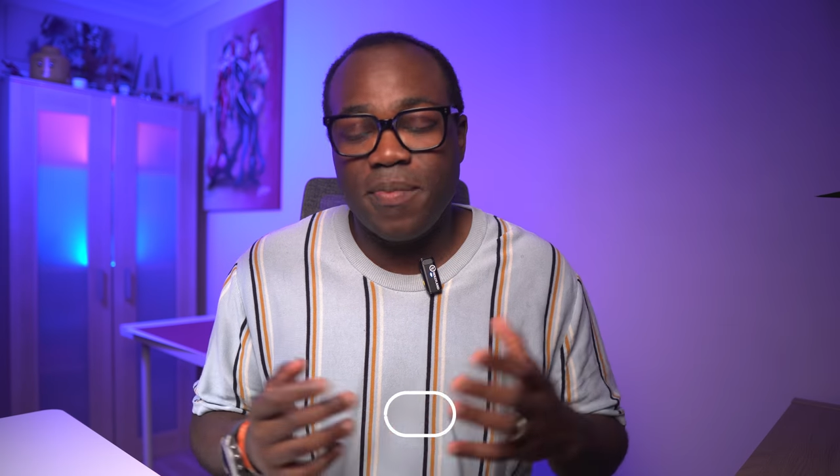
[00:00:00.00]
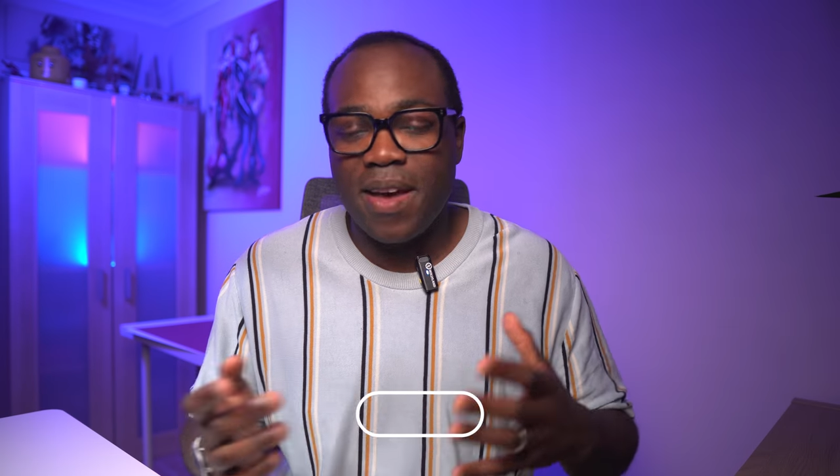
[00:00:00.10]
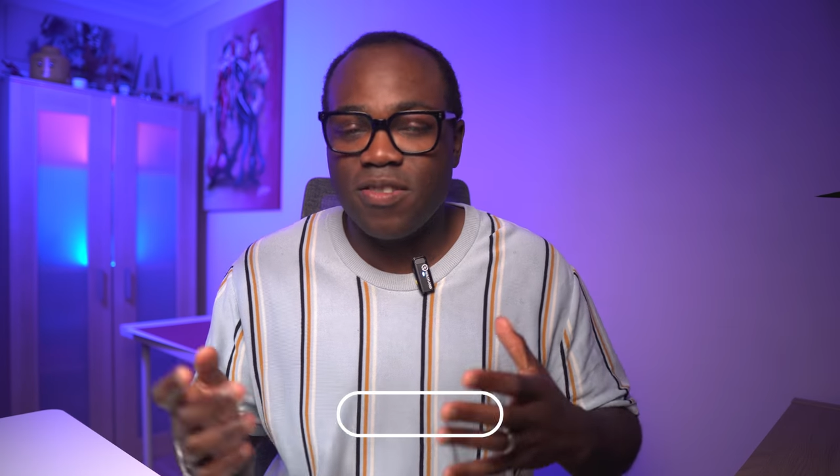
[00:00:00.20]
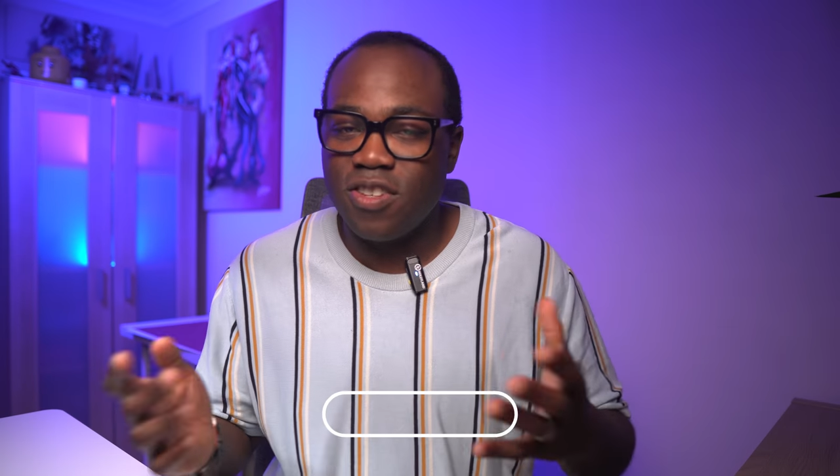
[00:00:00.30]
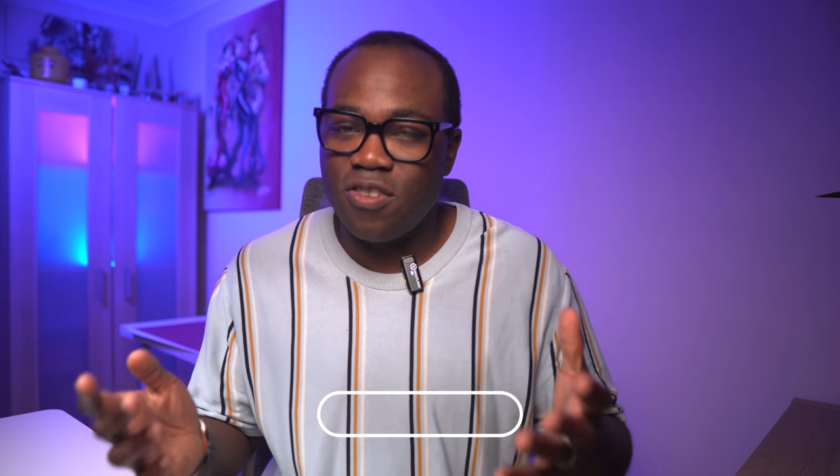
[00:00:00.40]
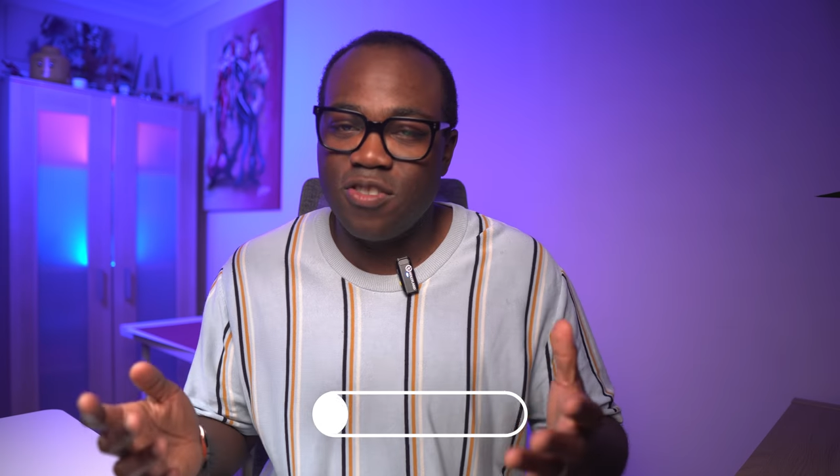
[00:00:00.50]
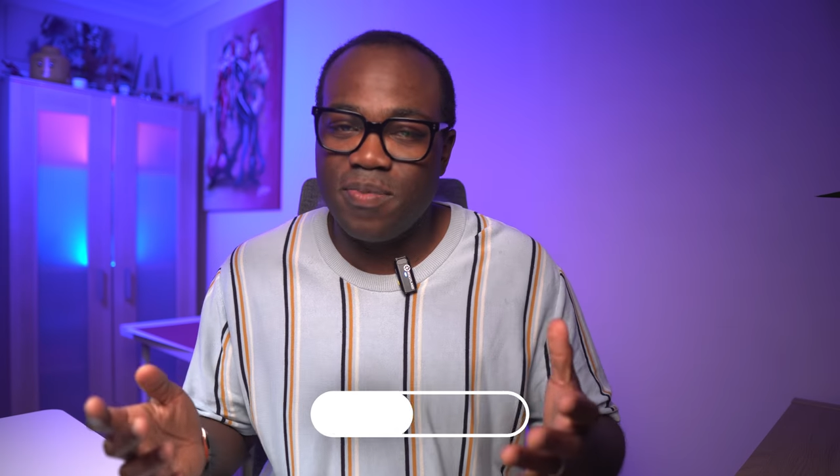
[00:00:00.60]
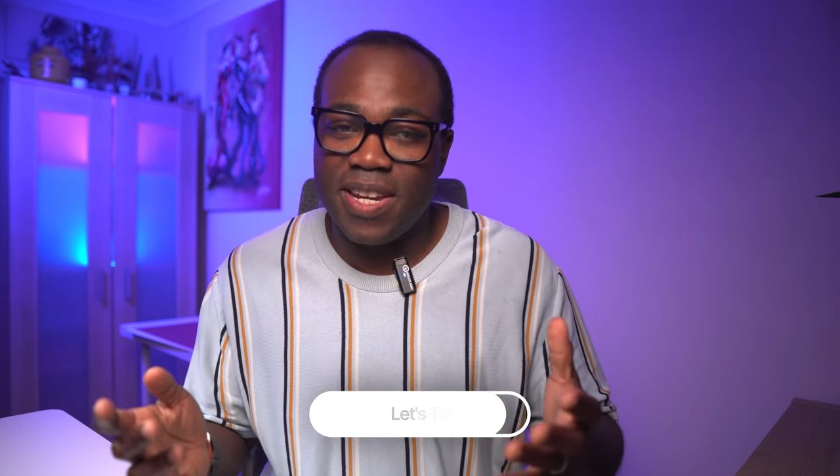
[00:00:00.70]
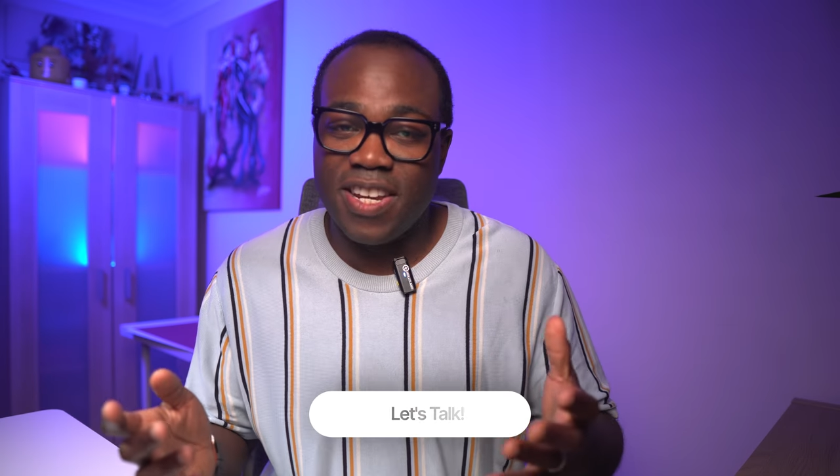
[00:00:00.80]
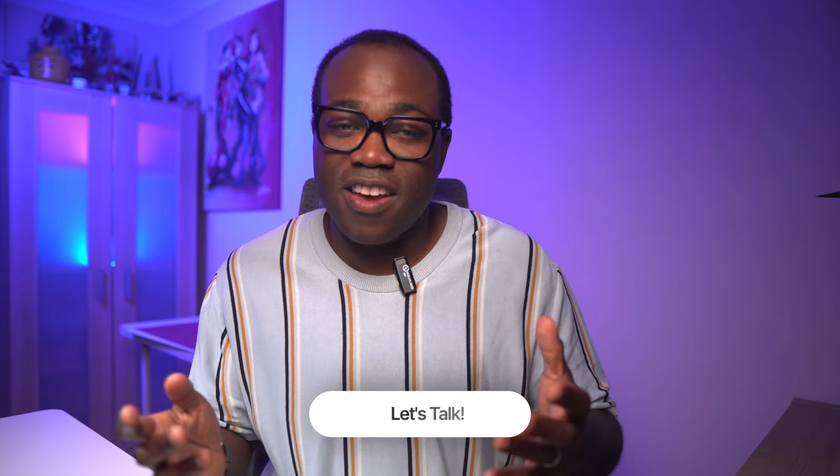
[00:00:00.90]
about social
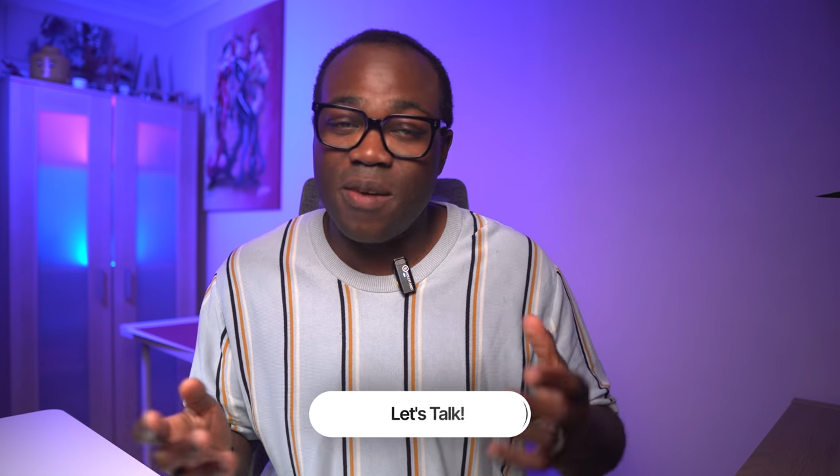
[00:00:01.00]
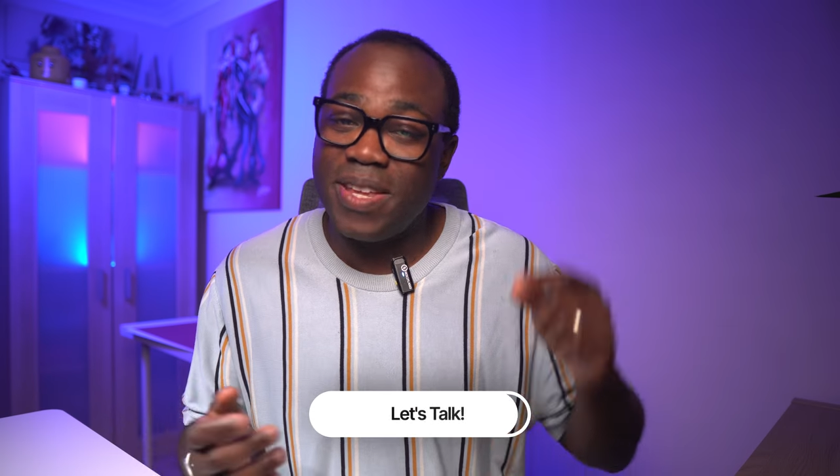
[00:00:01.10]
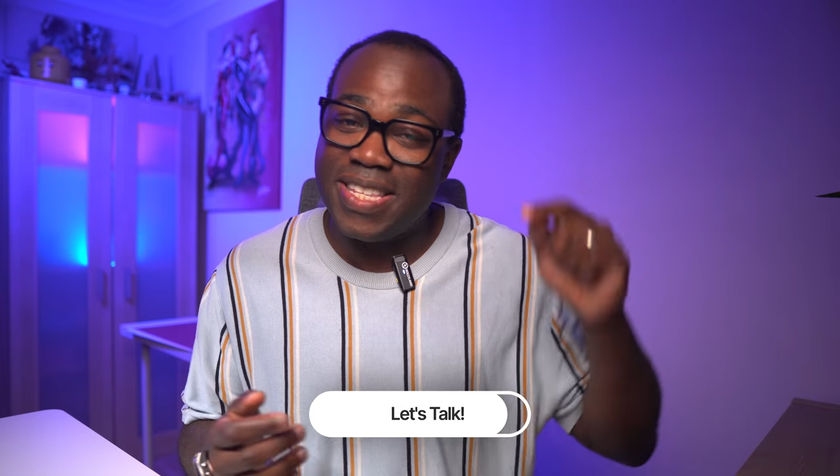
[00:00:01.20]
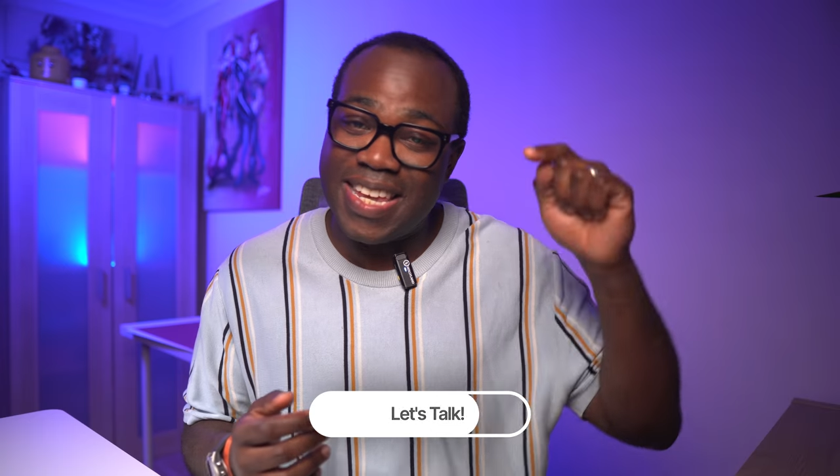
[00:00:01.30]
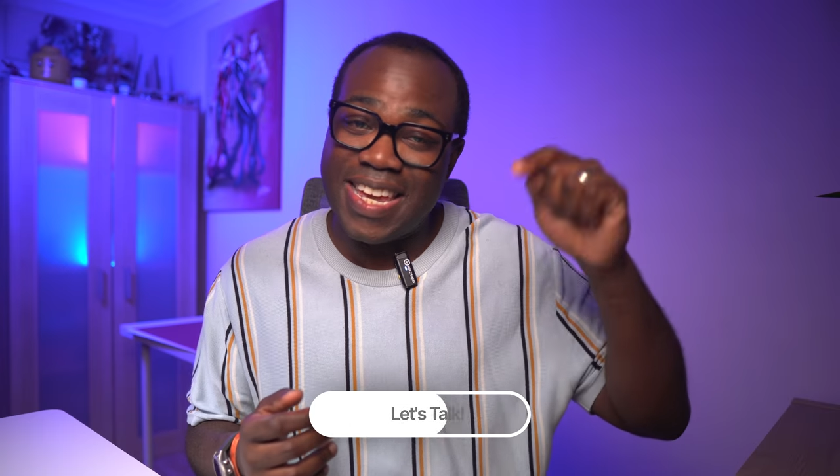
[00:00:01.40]
media comments